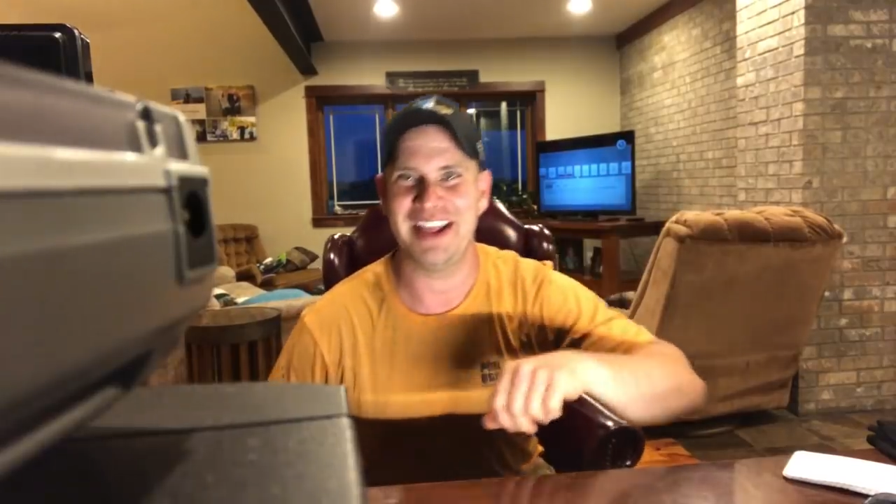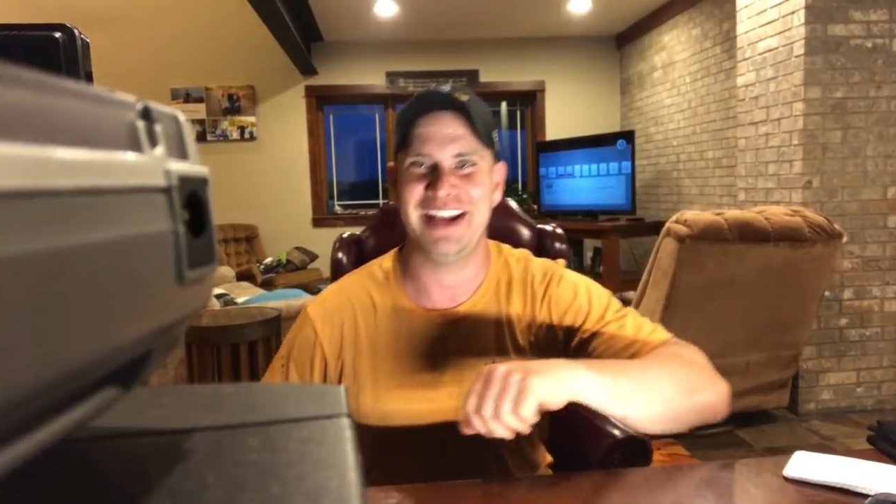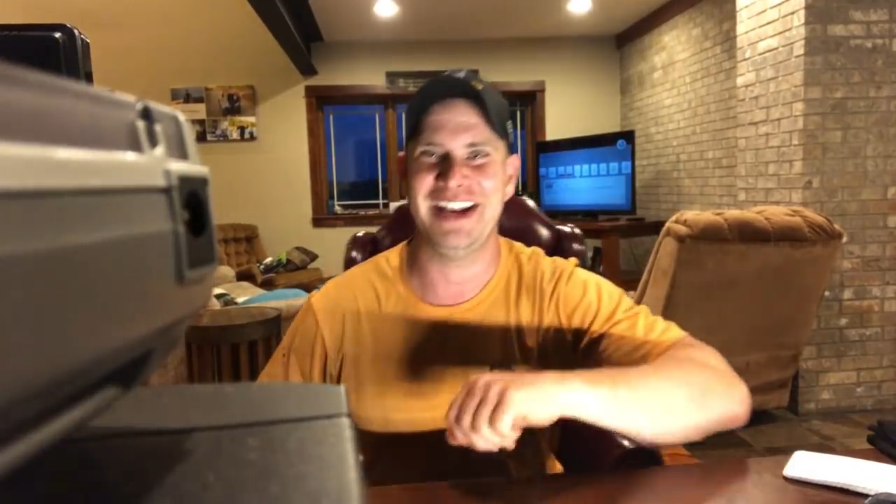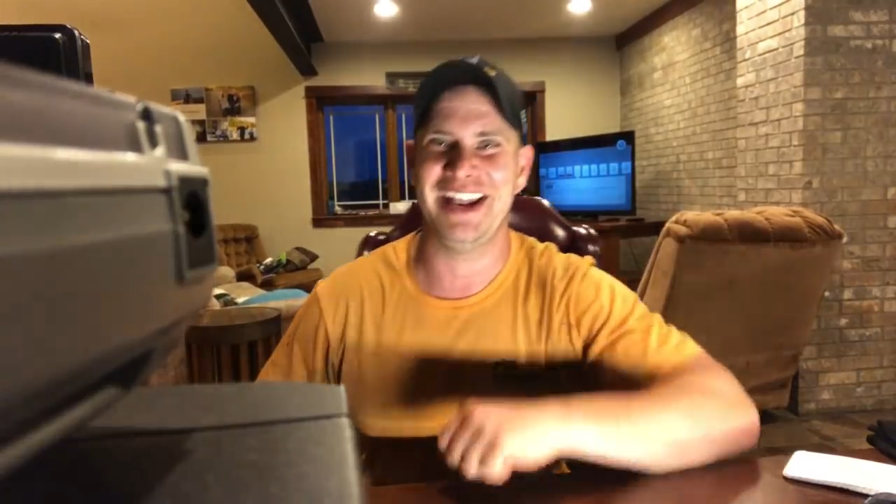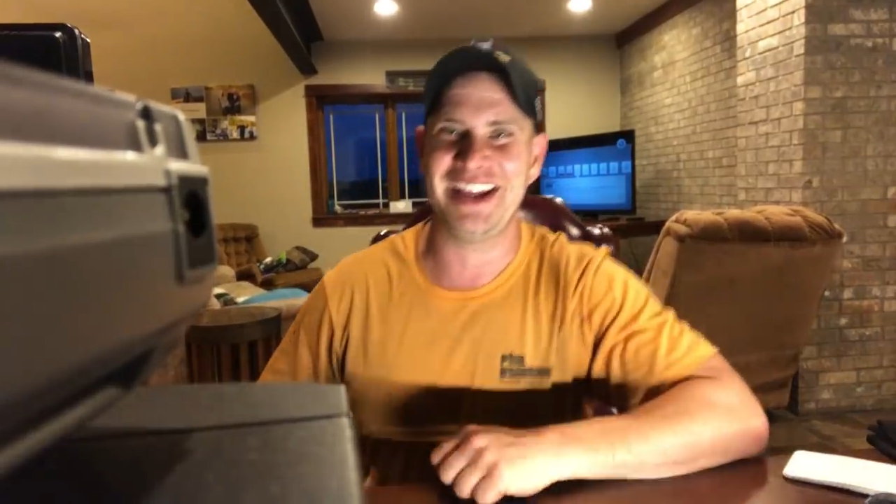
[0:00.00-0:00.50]

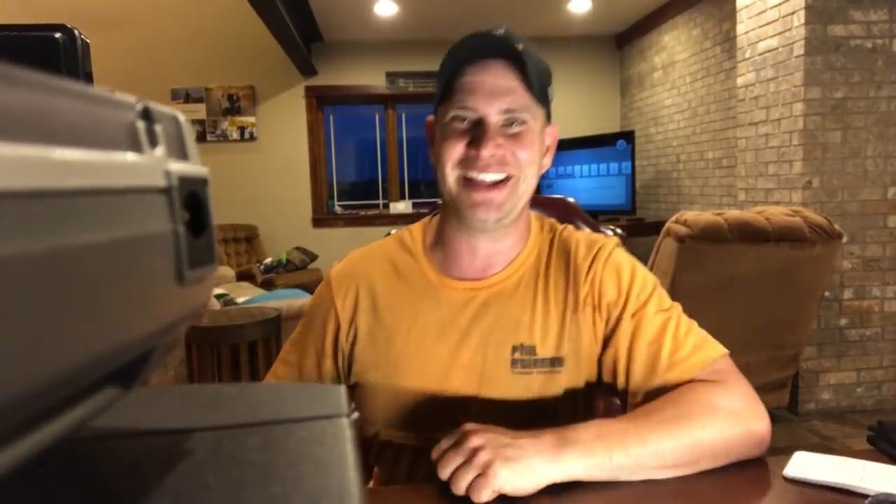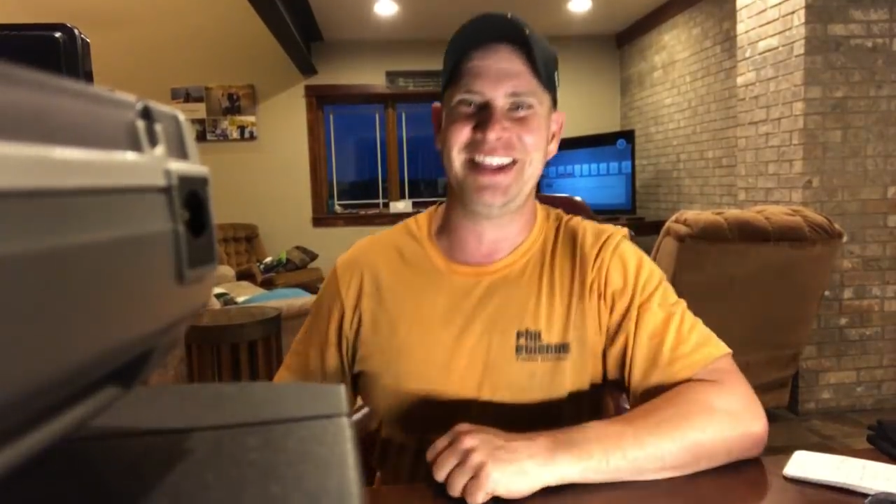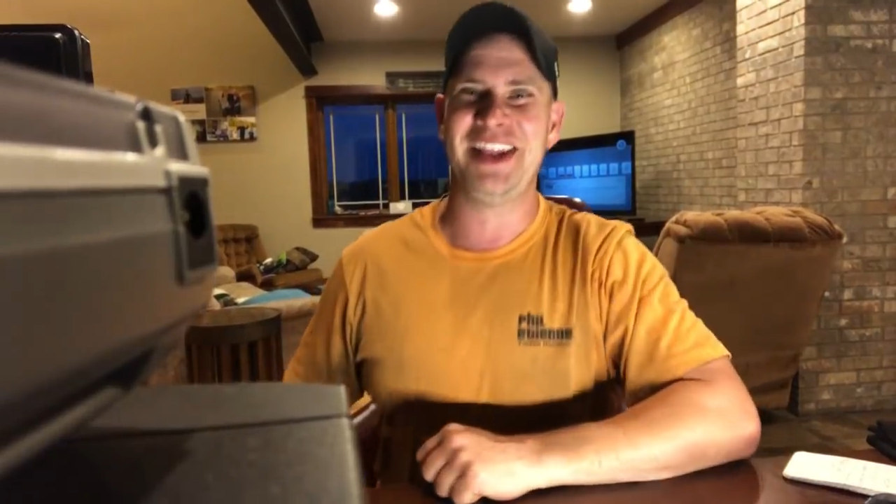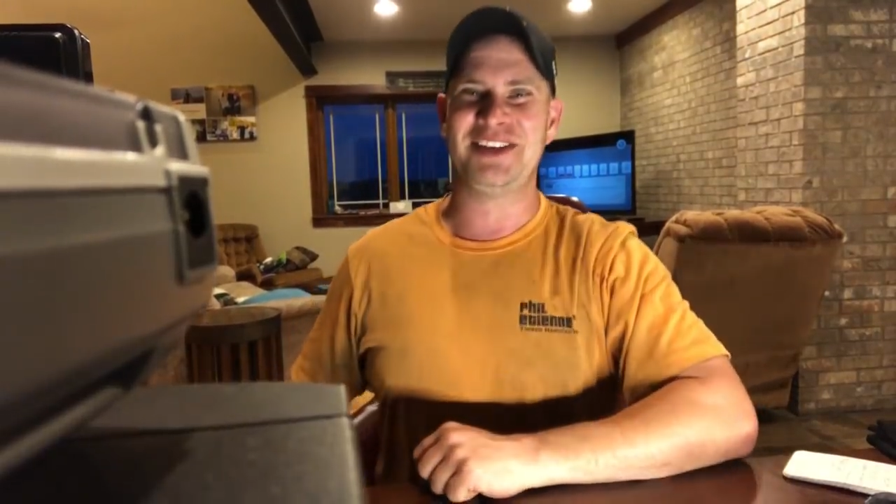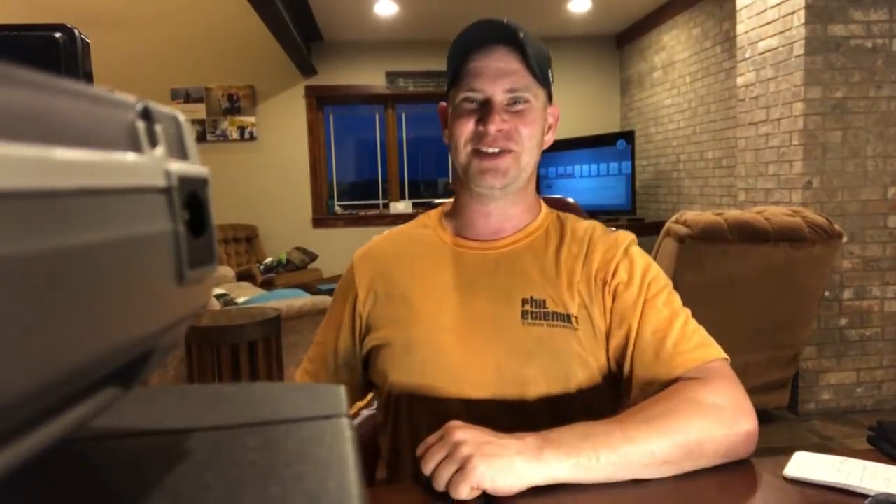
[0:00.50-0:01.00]
And then
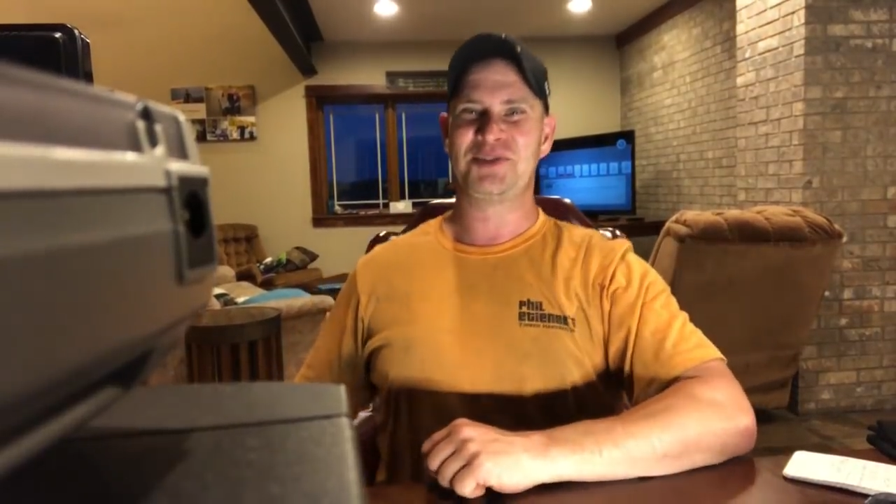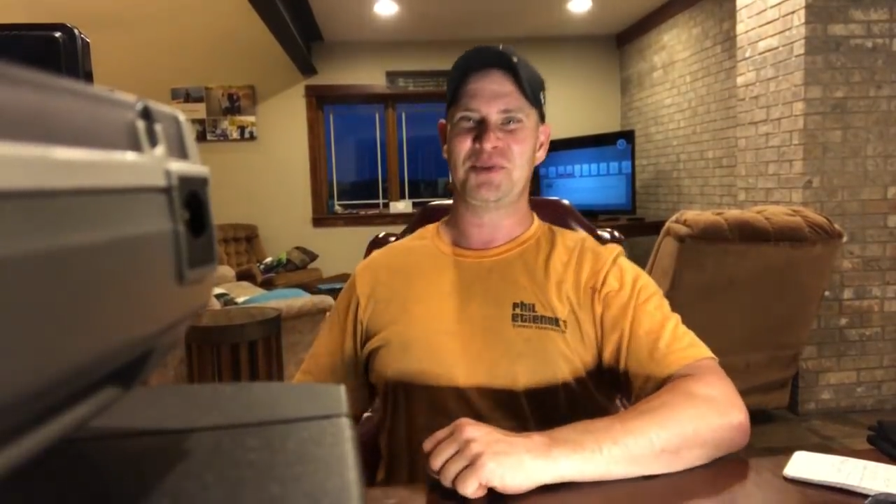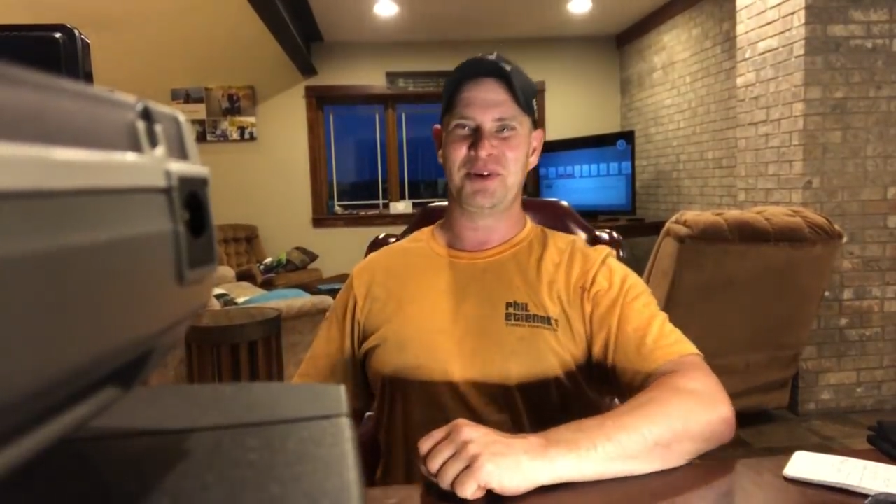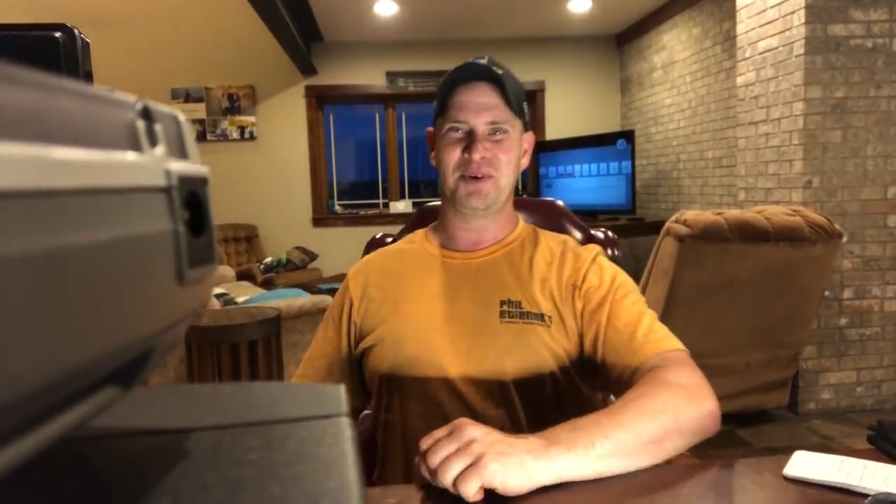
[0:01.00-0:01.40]
they just sort